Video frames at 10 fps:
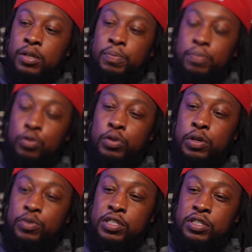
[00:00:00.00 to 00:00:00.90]
Bowie
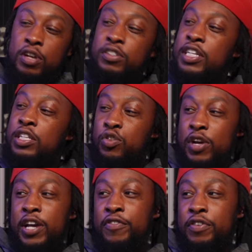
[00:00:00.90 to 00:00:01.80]
was 13th
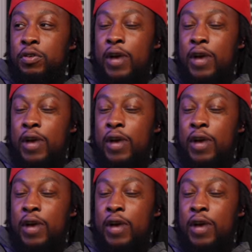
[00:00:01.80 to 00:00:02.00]
grade for you.